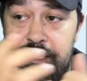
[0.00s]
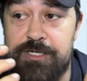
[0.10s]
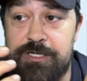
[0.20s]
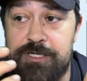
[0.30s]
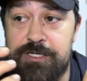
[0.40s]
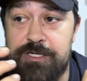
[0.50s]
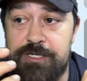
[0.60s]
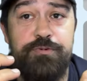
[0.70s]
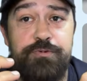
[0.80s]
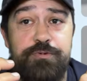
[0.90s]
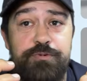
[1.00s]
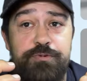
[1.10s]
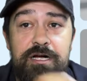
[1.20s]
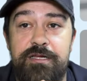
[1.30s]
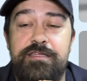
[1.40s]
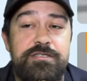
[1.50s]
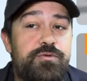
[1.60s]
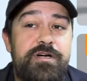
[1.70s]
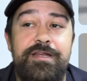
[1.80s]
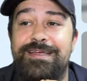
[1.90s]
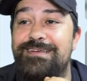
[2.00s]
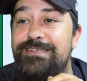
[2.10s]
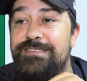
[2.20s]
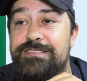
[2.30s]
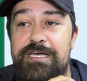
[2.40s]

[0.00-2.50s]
So that's pretty solid. This one is